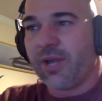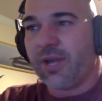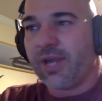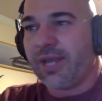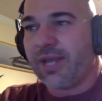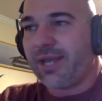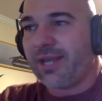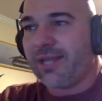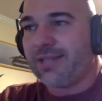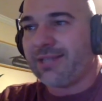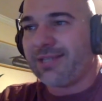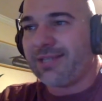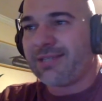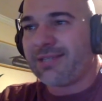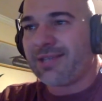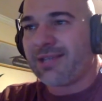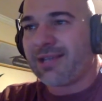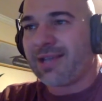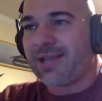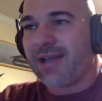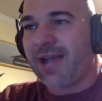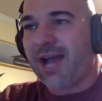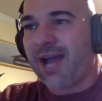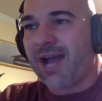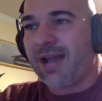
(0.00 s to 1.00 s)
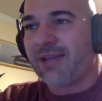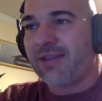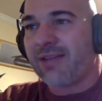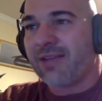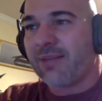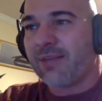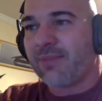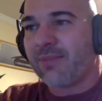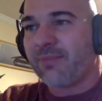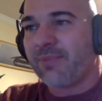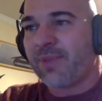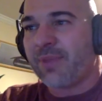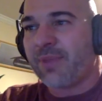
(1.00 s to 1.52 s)
Is this a guy
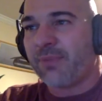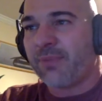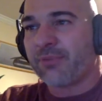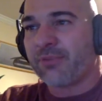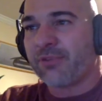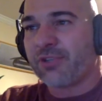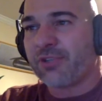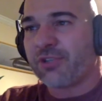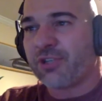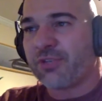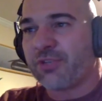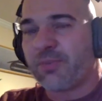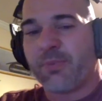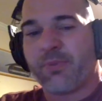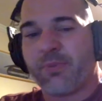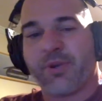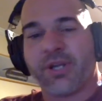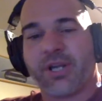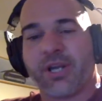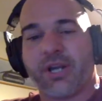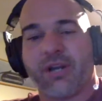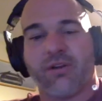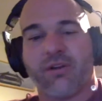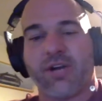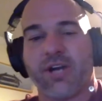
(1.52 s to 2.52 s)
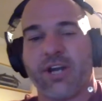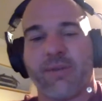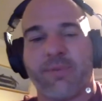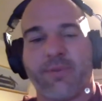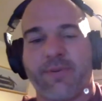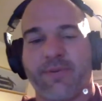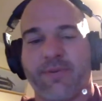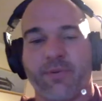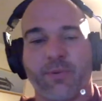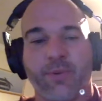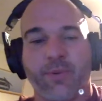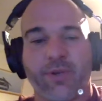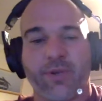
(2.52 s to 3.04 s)
that people should just be putting in a lineup
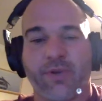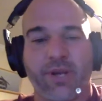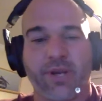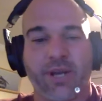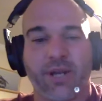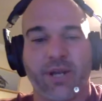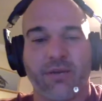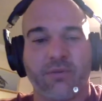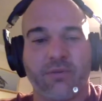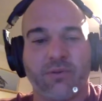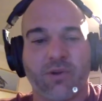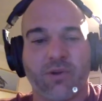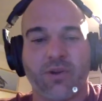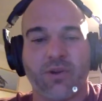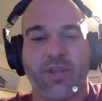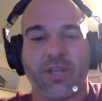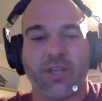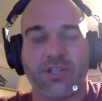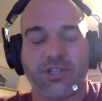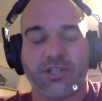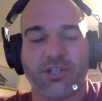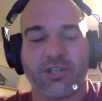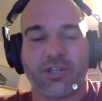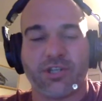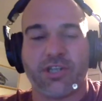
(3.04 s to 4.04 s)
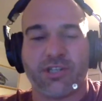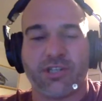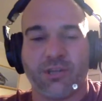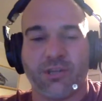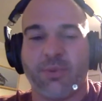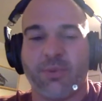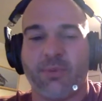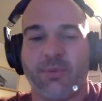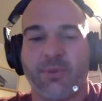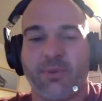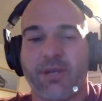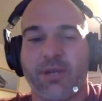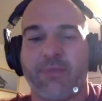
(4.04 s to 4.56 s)
every week right now? Or should they still
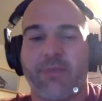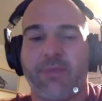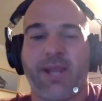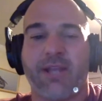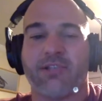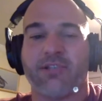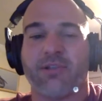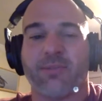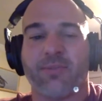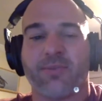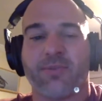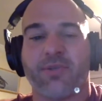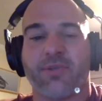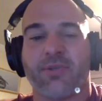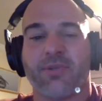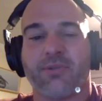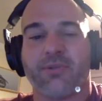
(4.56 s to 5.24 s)
be playing matchups?